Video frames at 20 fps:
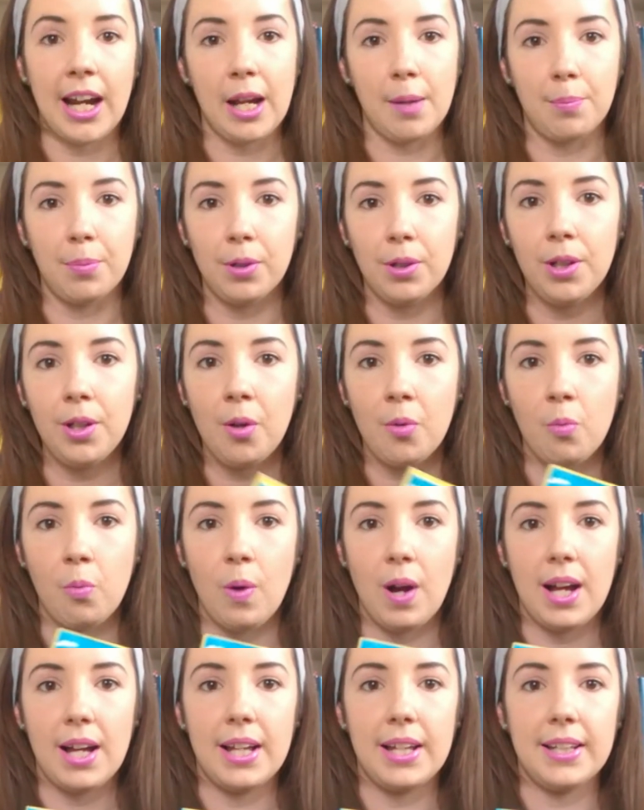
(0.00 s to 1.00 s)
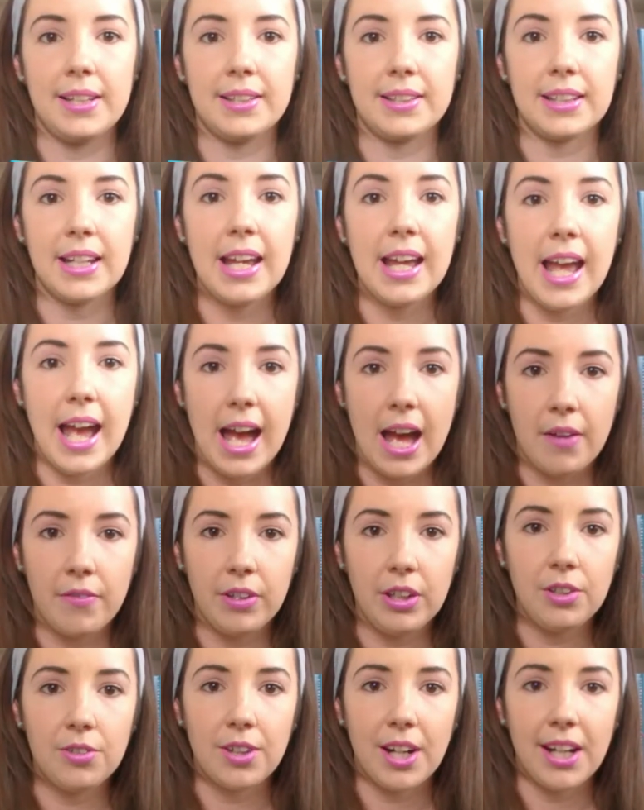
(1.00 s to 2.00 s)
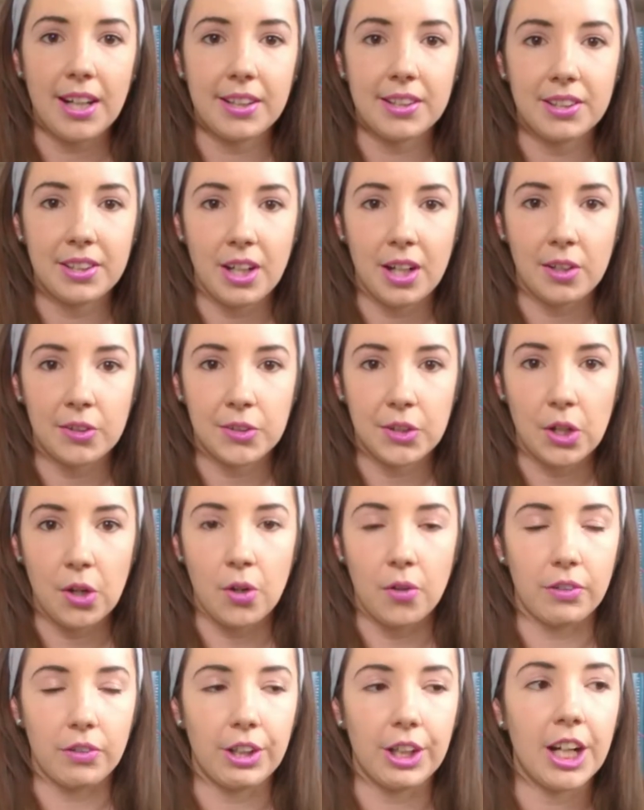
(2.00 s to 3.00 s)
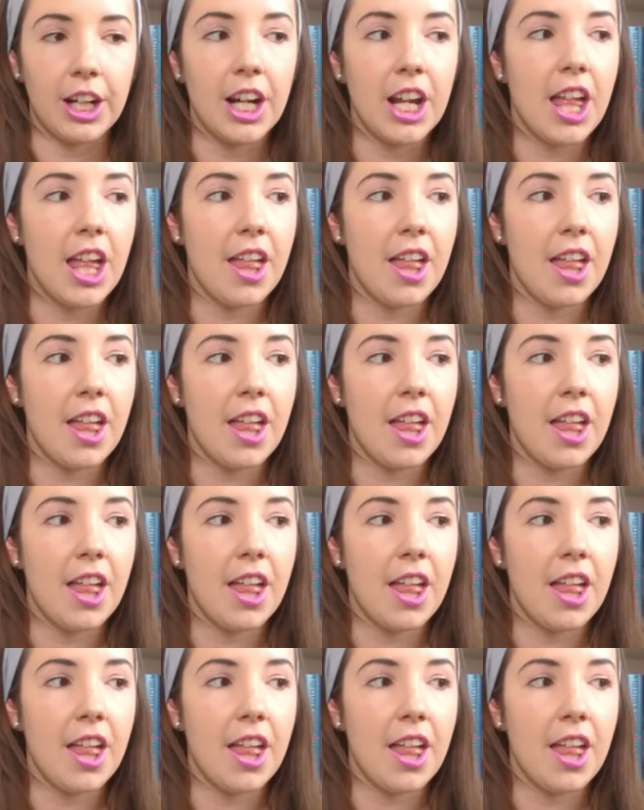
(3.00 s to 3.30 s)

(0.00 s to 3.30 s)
April was Evvie Drake Starts Over.